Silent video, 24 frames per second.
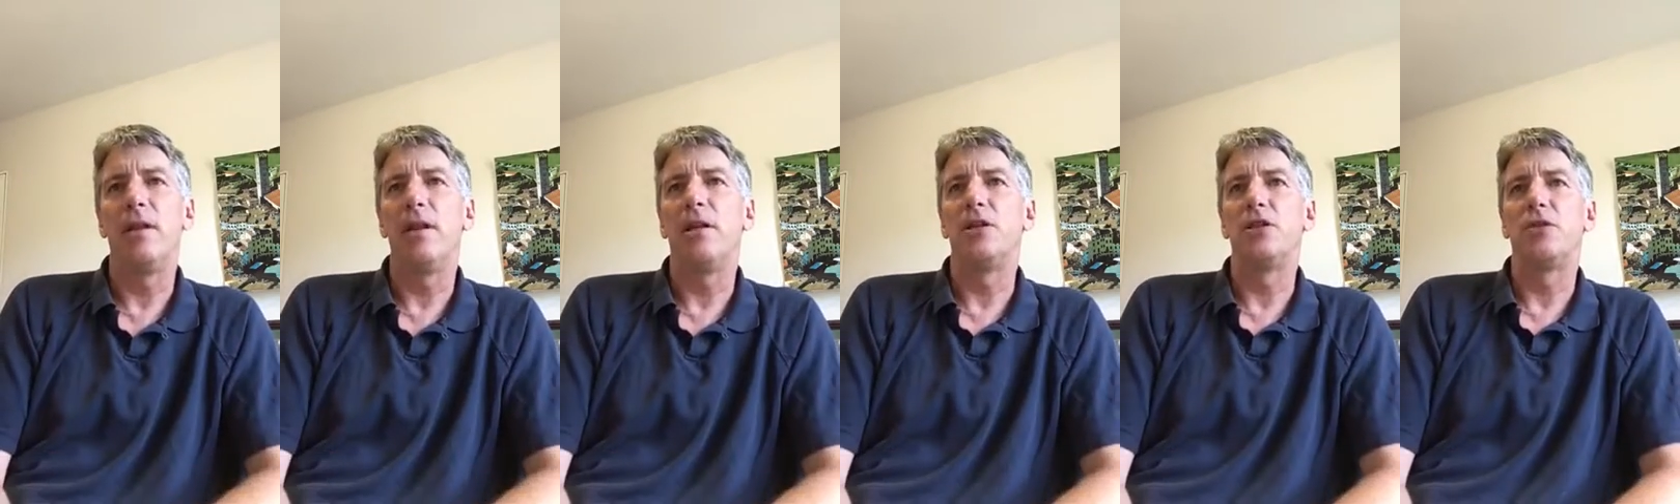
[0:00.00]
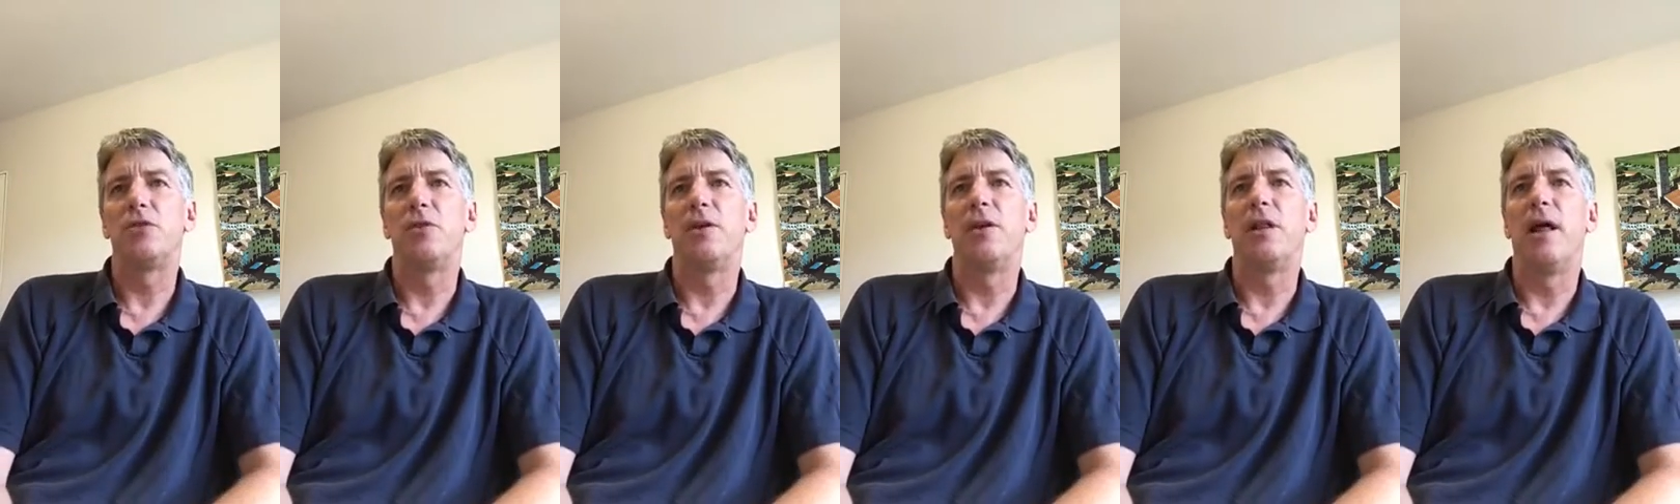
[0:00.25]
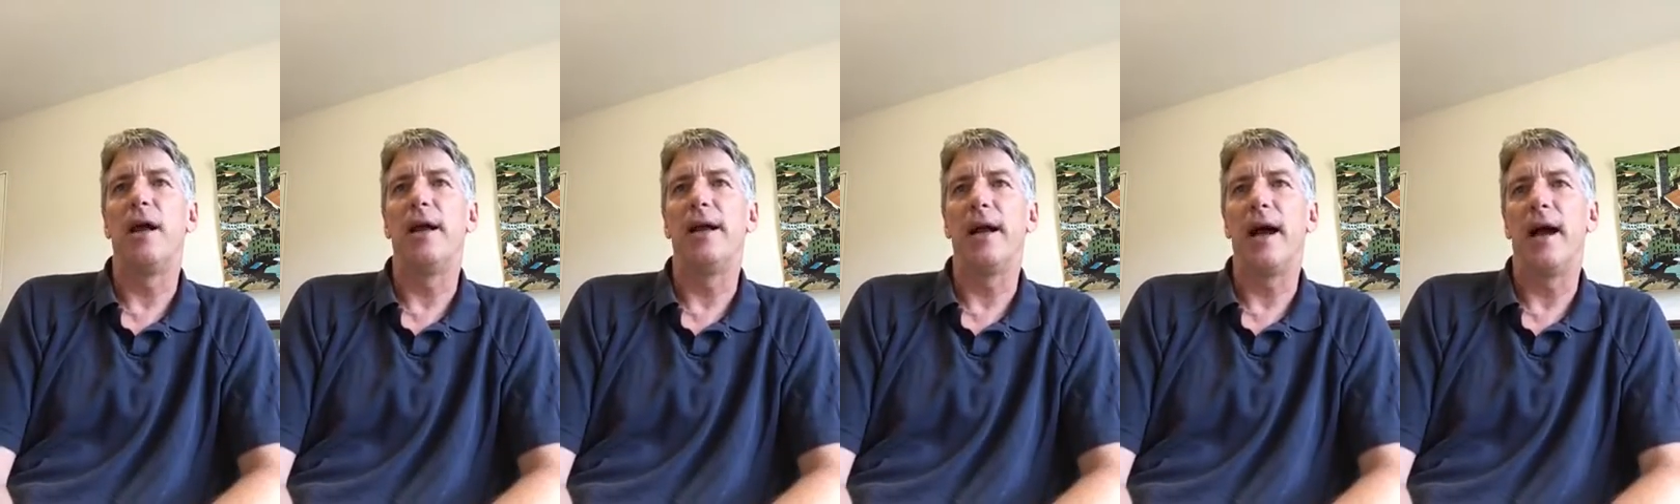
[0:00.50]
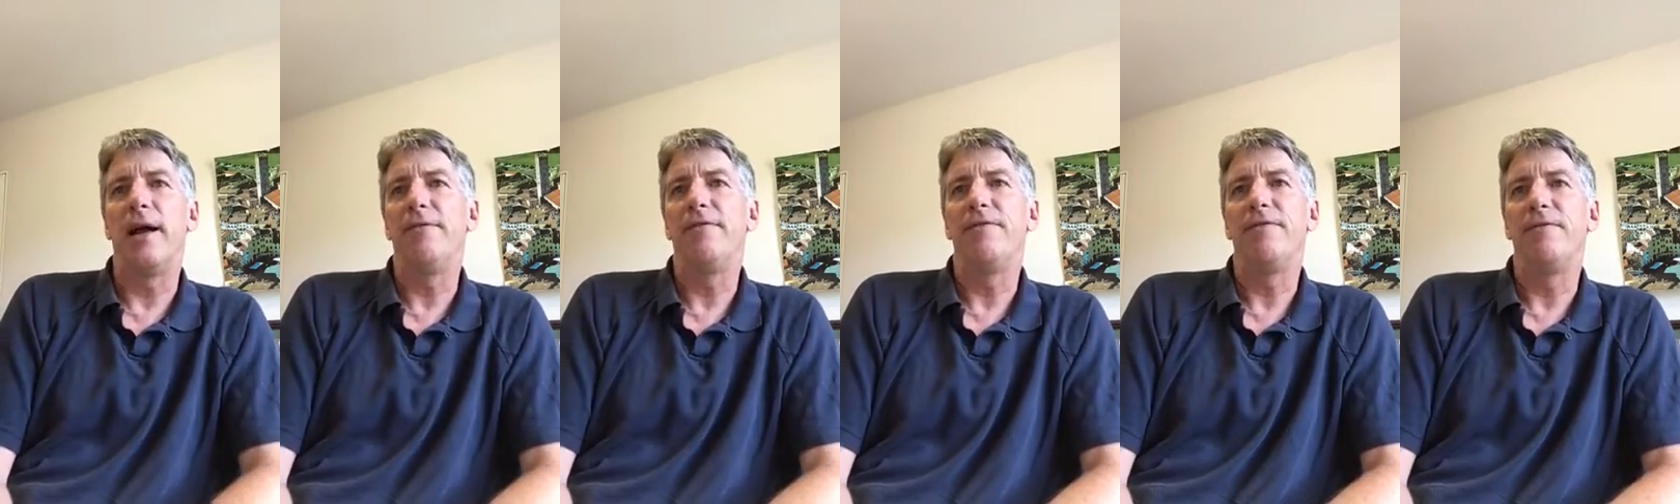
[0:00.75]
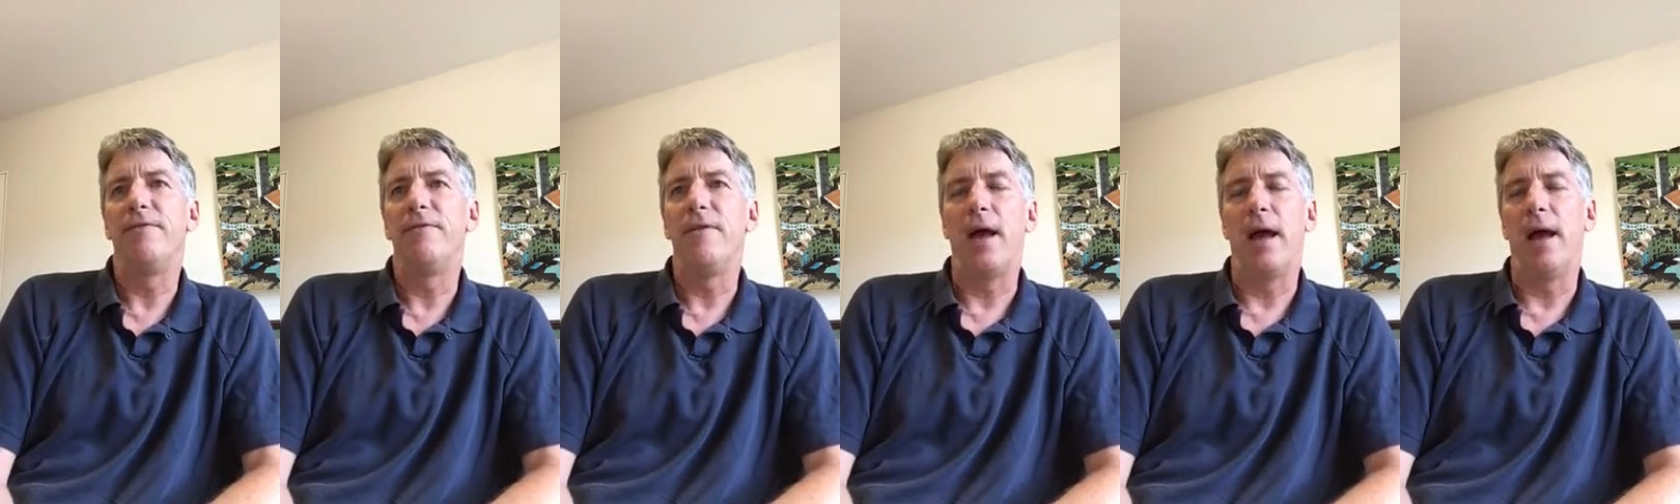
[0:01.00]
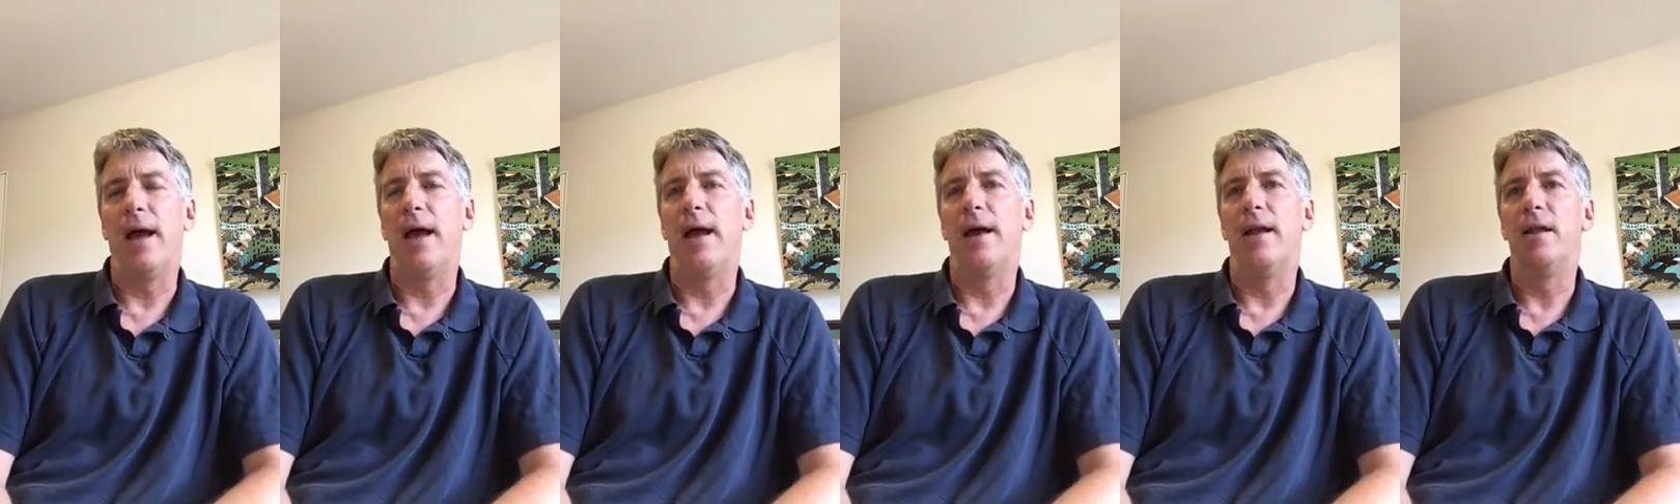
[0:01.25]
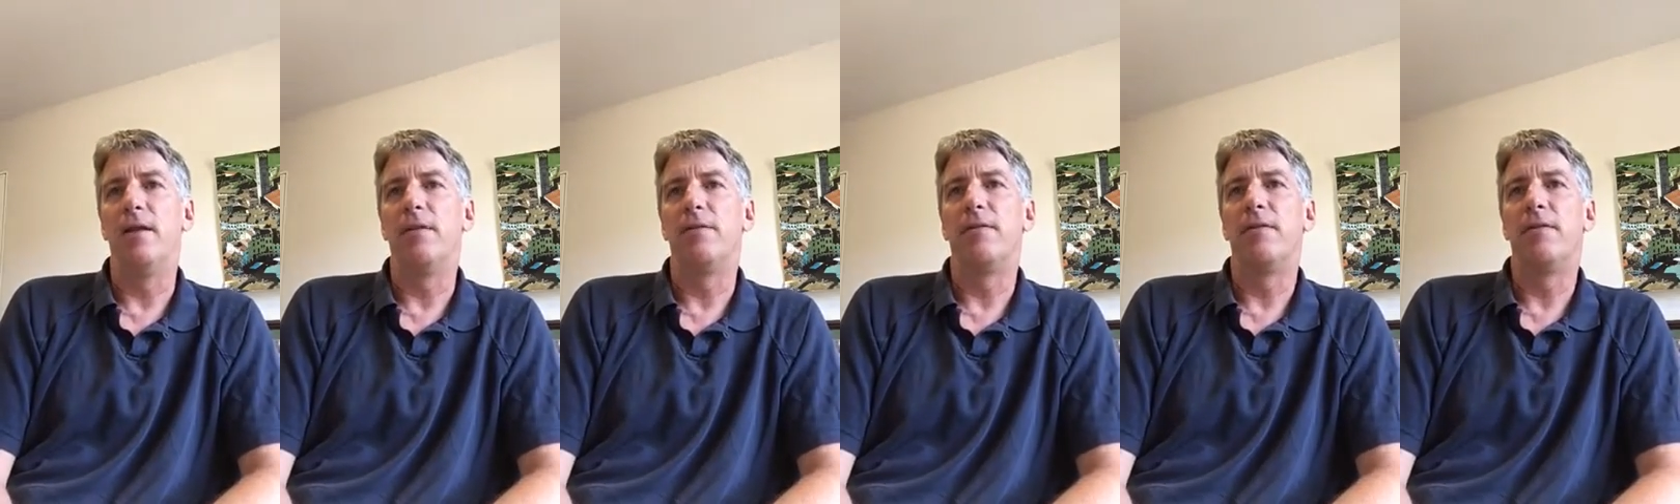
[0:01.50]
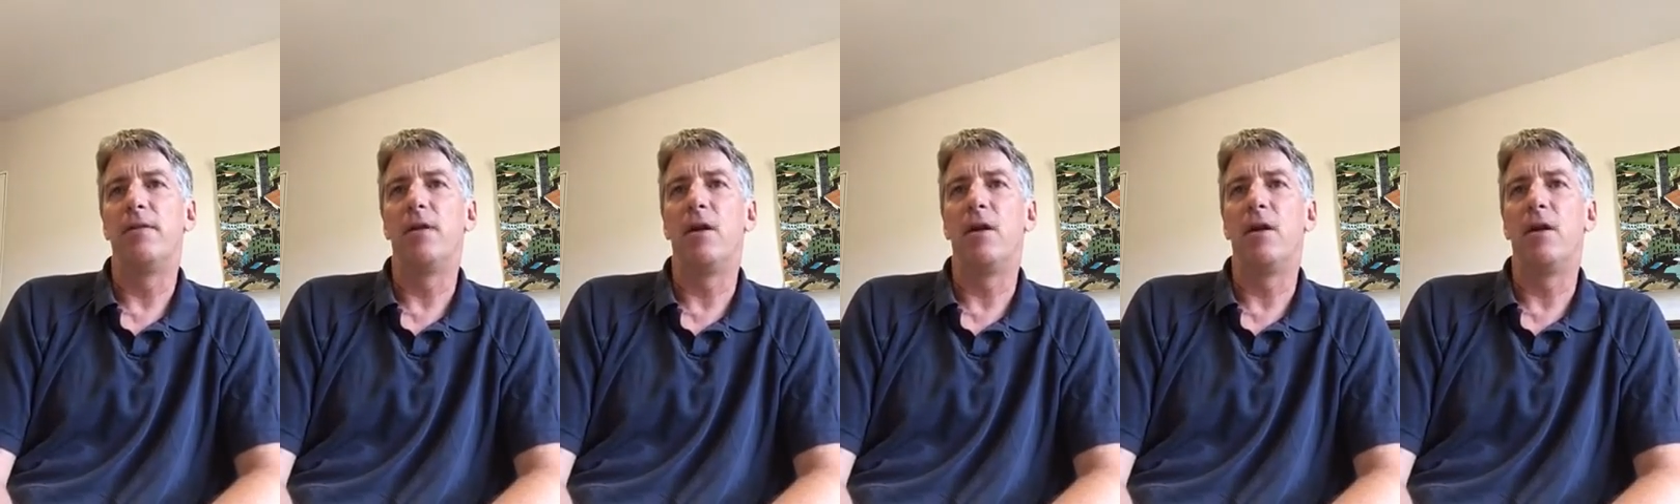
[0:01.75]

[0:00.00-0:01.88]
the industry like I've had,